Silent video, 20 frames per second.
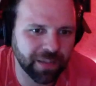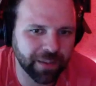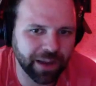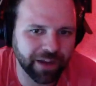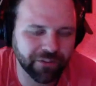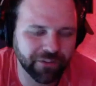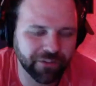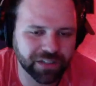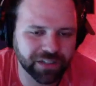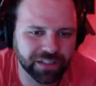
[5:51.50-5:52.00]
I
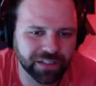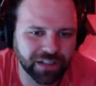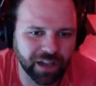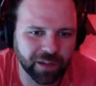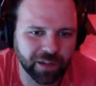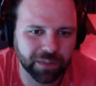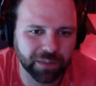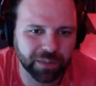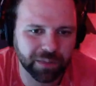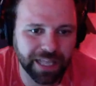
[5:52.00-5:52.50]
ever saw
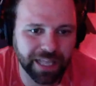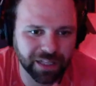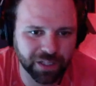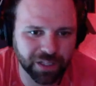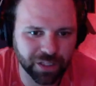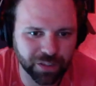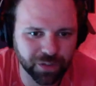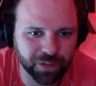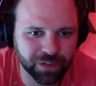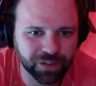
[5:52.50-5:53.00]
him let
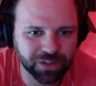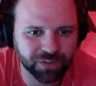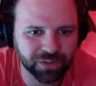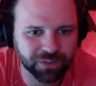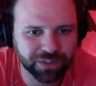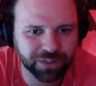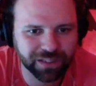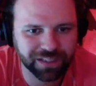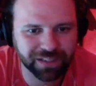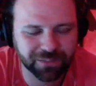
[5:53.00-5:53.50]
loose
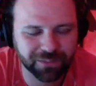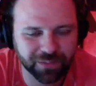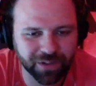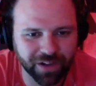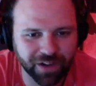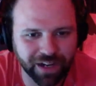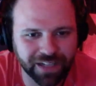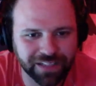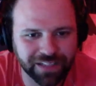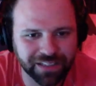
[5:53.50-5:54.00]
with some
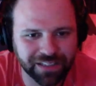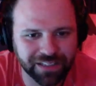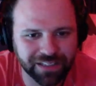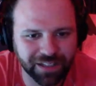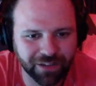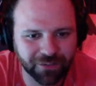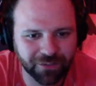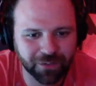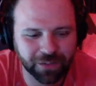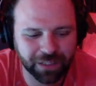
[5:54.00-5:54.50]
crazy
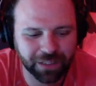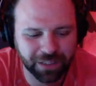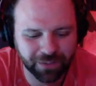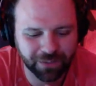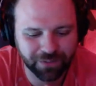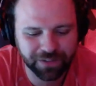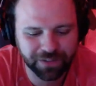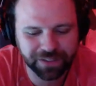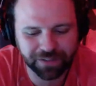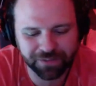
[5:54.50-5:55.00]
stuff with the
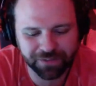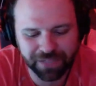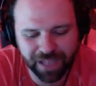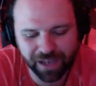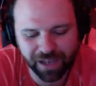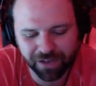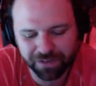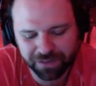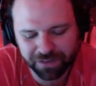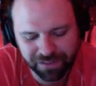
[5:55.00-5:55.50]
defensive
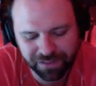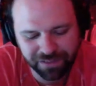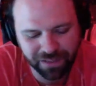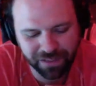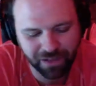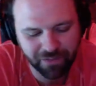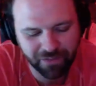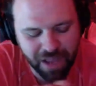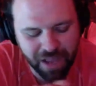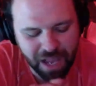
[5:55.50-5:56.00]
tackles and
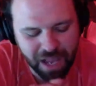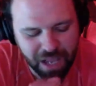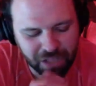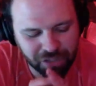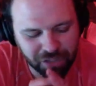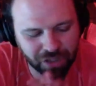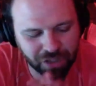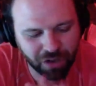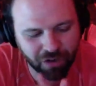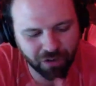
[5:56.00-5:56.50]
stuff.
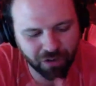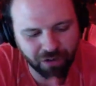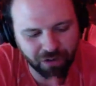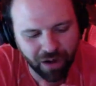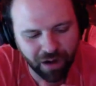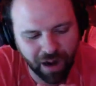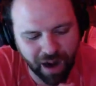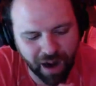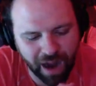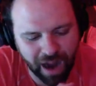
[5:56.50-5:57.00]

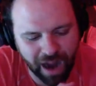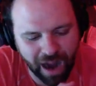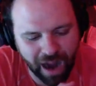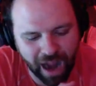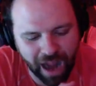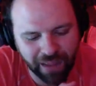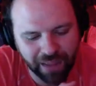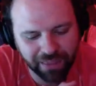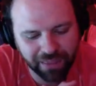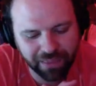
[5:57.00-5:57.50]
So
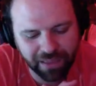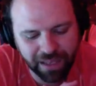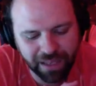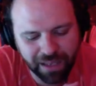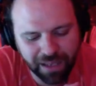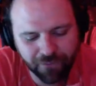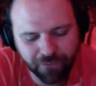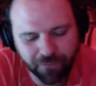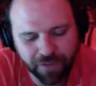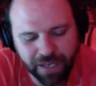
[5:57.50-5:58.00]
I
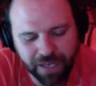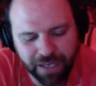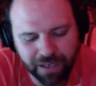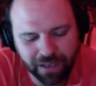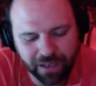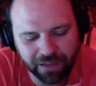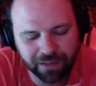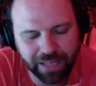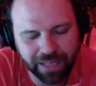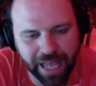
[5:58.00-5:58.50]
think if he
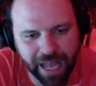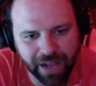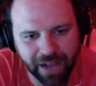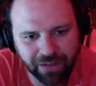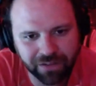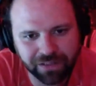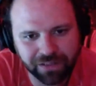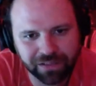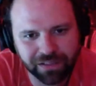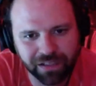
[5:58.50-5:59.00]

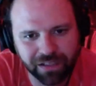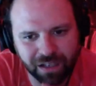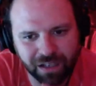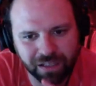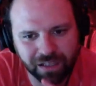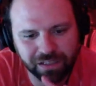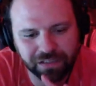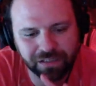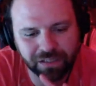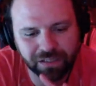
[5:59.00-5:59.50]
allows
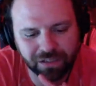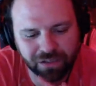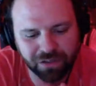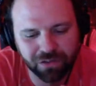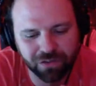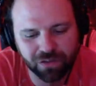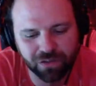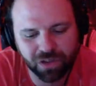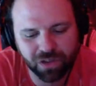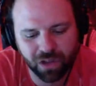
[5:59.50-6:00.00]
us to
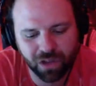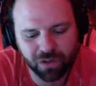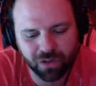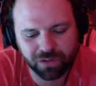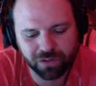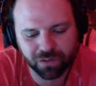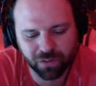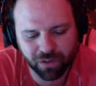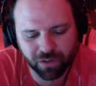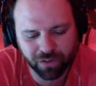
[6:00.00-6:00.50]
do
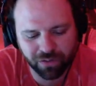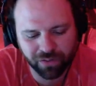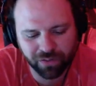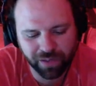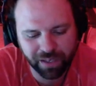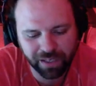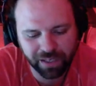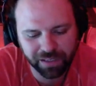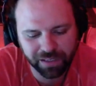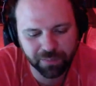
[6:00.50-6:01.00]
those sort of
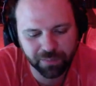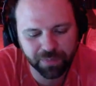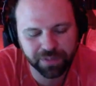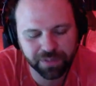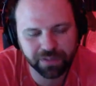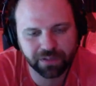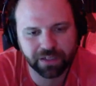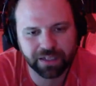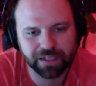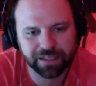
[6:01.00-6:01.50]
things and
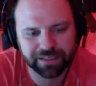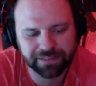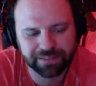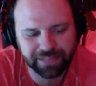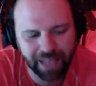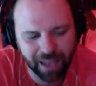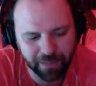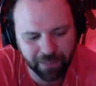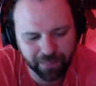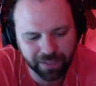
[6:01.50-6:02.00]
puts a little
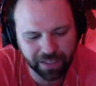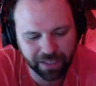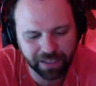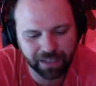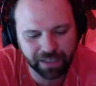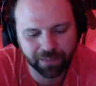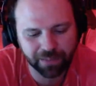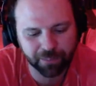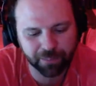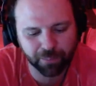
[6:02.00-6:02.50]
excitement in
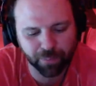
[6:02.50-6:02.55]
it and